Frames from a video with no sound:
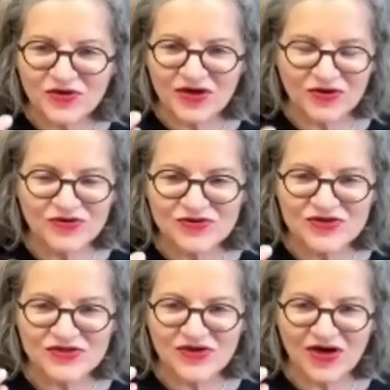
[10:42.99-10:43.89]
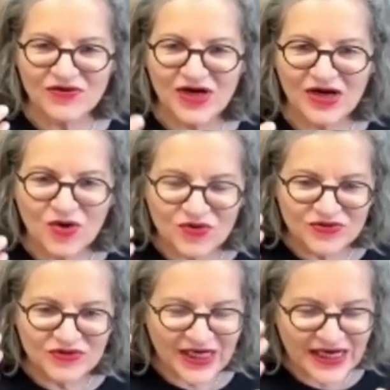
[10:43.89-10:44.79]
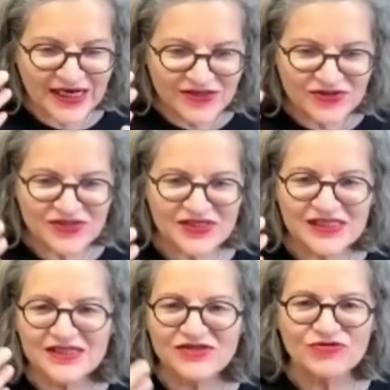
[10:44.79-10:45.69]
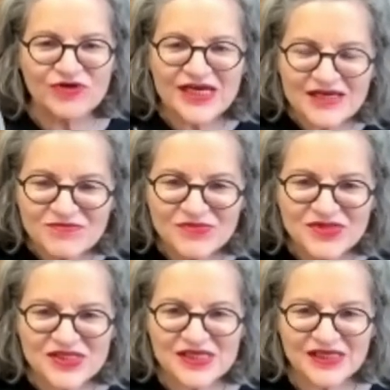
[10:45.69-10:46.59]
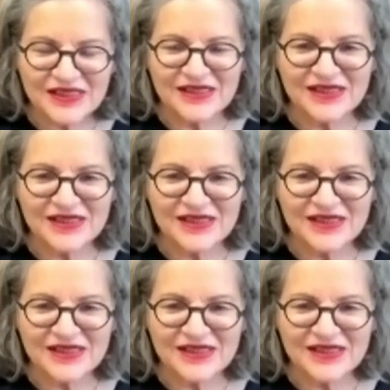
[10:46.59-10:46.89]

or also our own chaos in dreams.